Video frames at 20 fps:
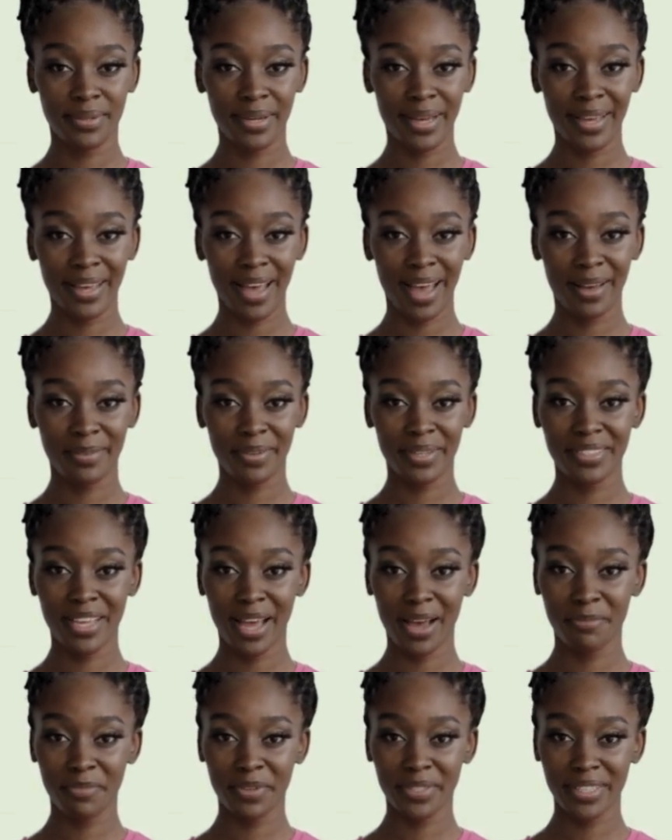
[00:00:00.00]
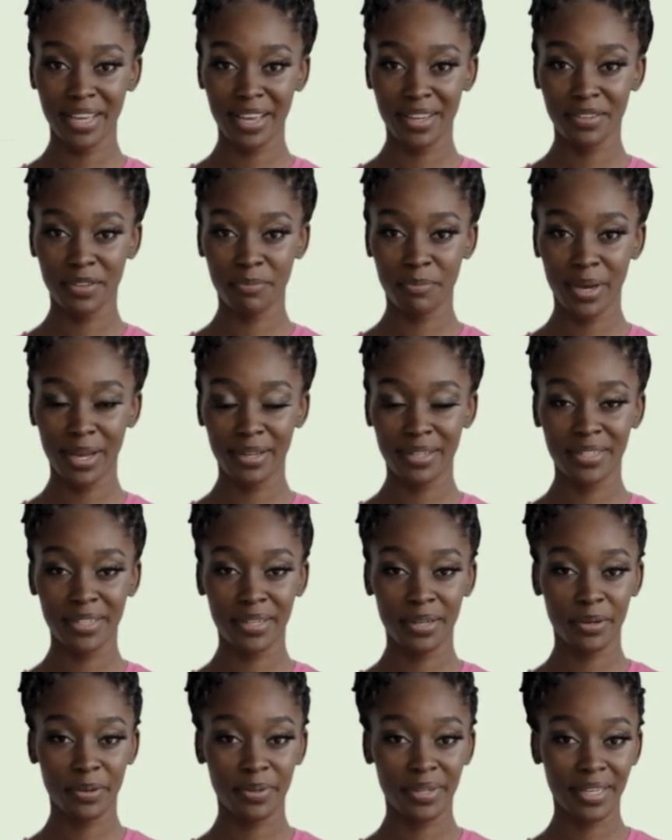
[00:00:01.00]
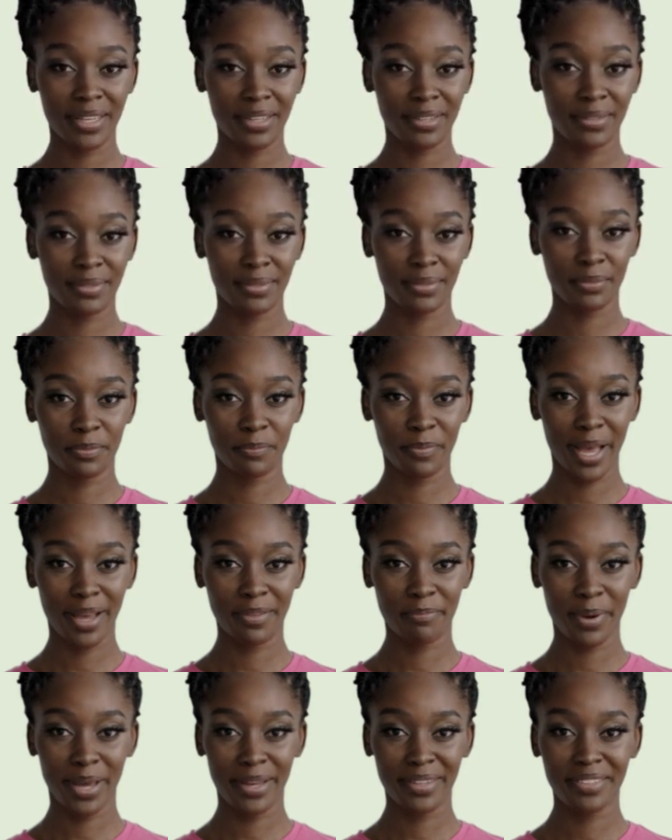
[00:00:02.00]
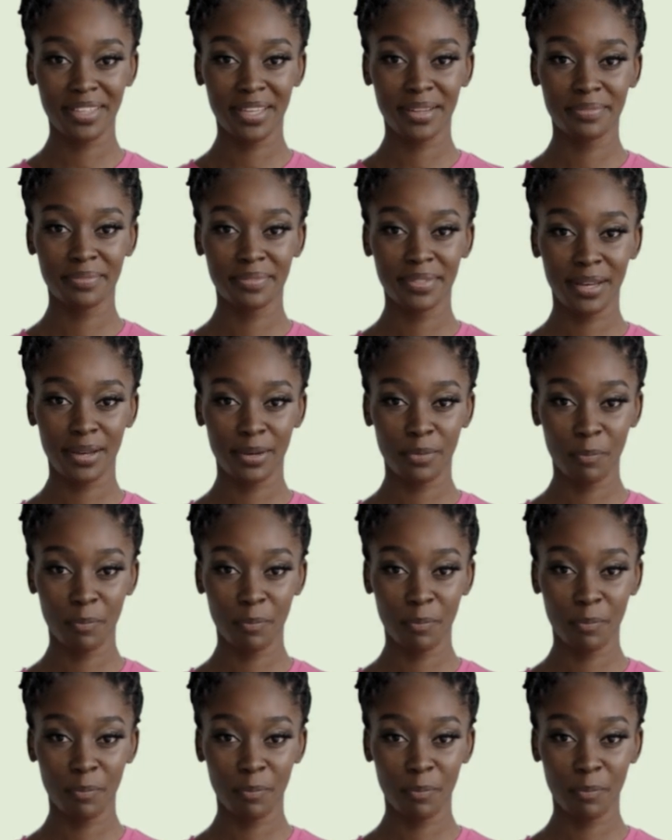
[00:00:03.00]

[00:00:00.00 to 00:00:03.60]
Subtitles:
It carries everything in the blood including red blood cells,